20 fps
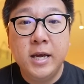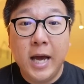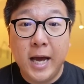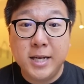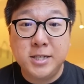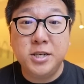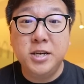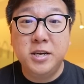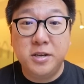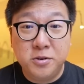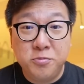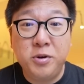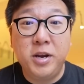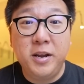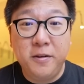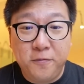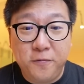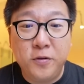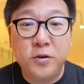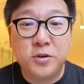Actually, it
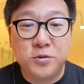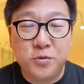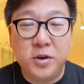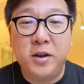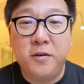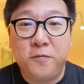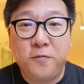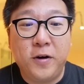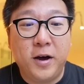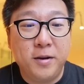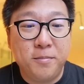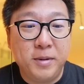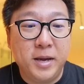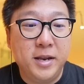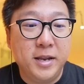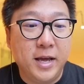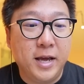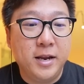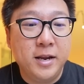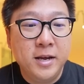really feels really fun,
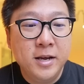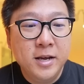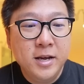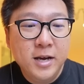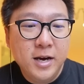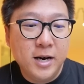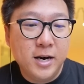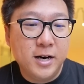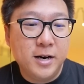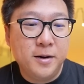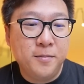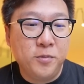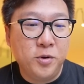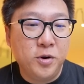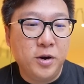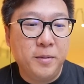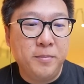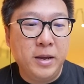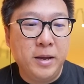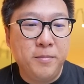man, that you
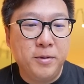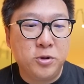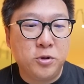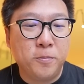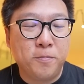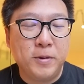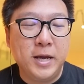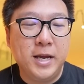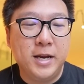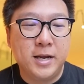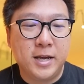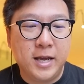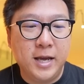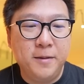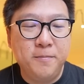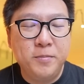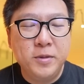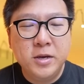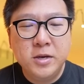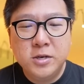know, I'm able to play it
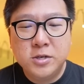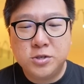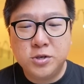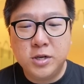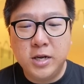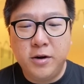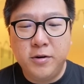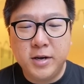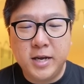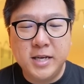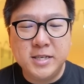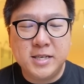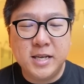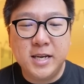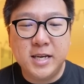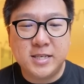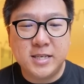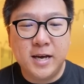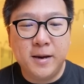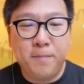again. So now against the
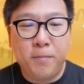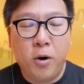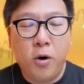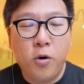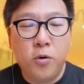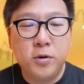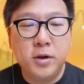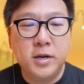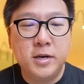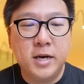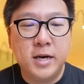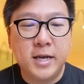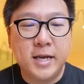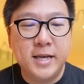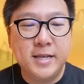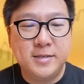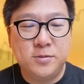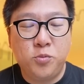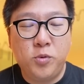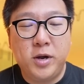next opponent,
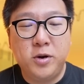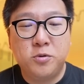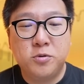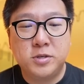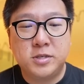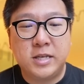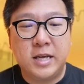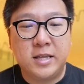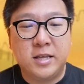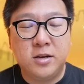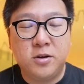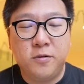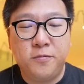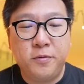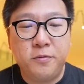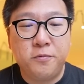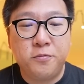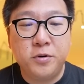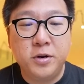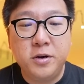against one who started off
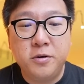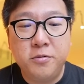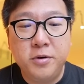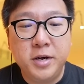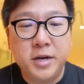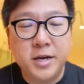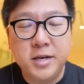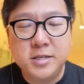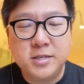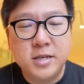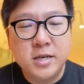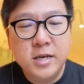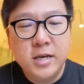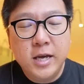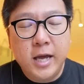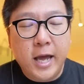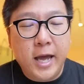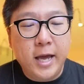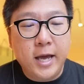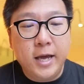with Runerigus,
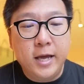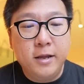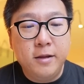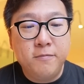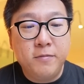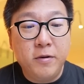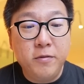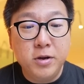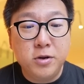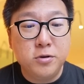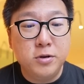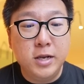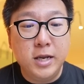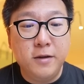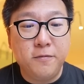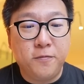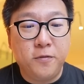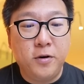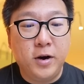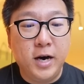and very good
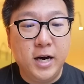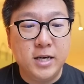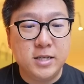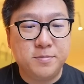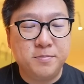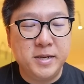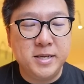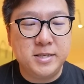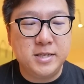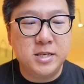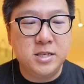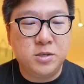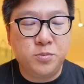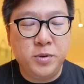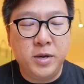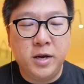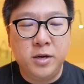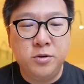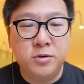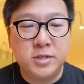lead for us, man, since
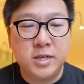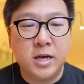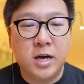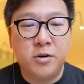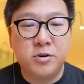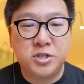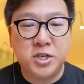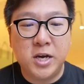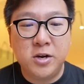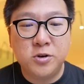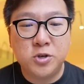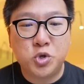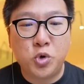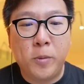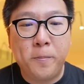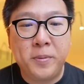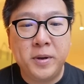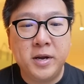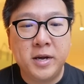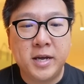we are using our Shadow
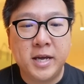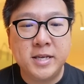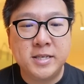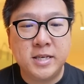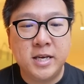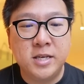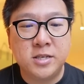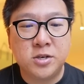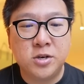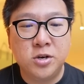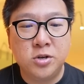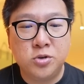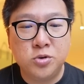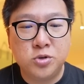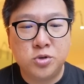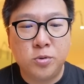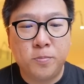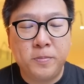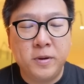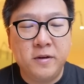Swampert against it. It's going to do
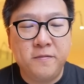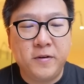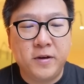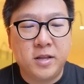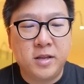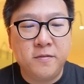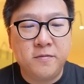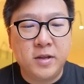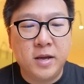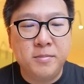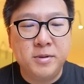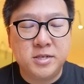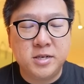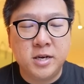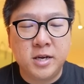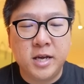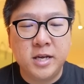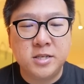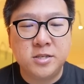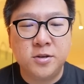super effective damage
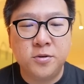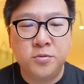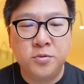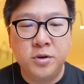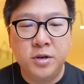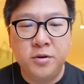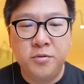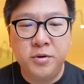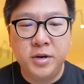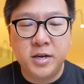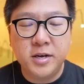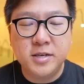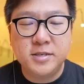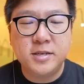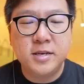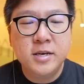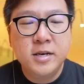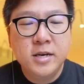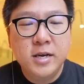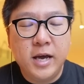against the Runerigus,
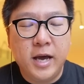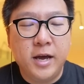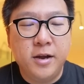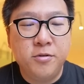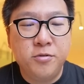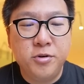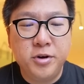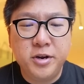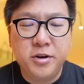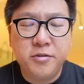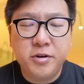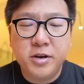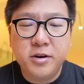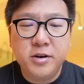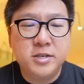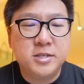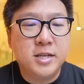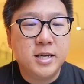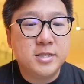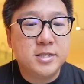and
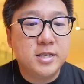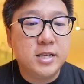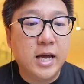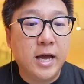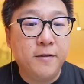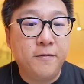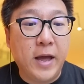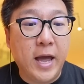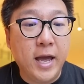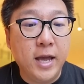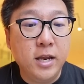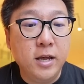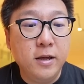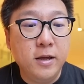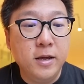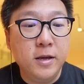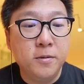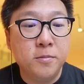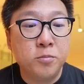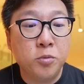Runerigus doesn't have
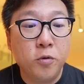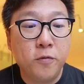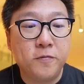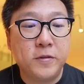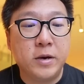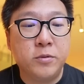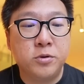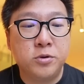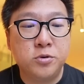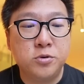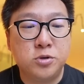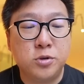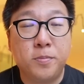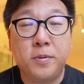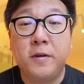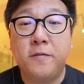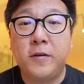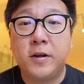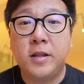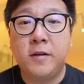any move that will do super
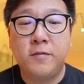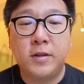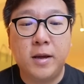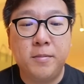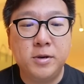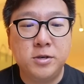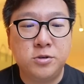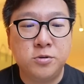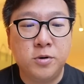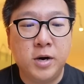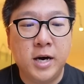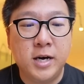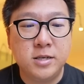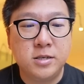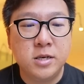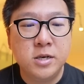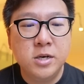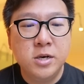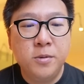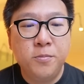effective damage to us.
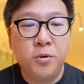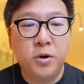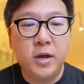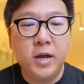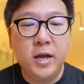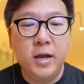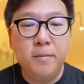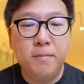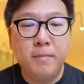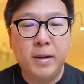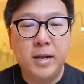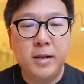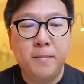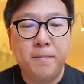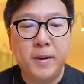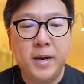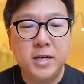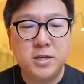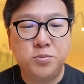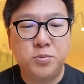Bringing in
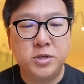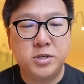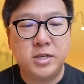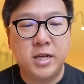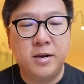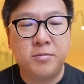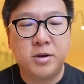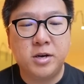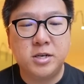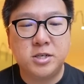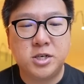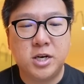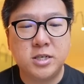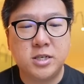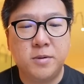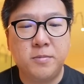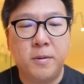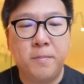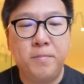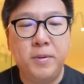Mandibuzz, which then I'm going to charge
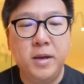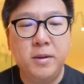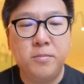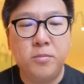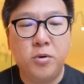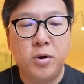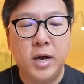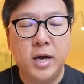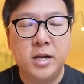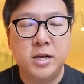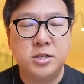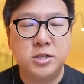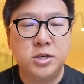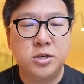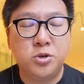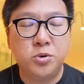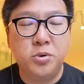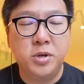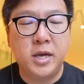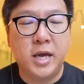up a bit more energy
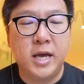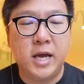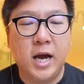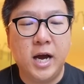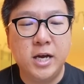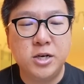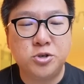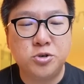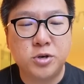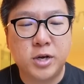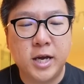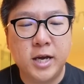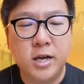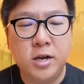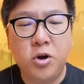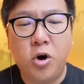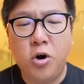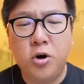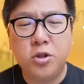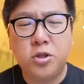doing a Hydro
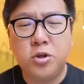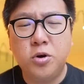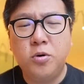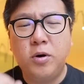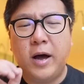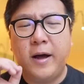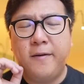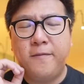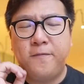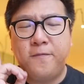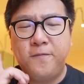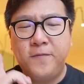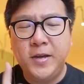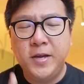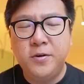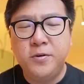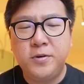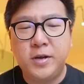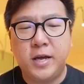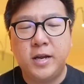Cannon, although I
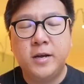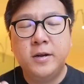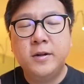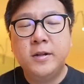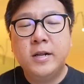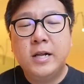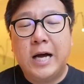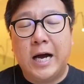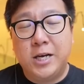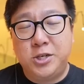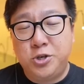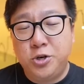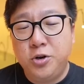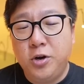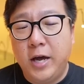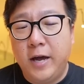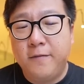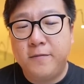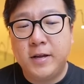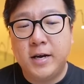feel that I should
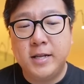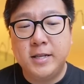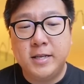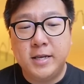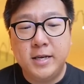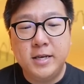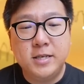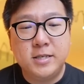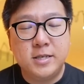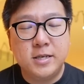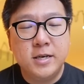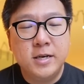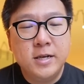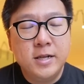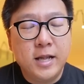not have done this.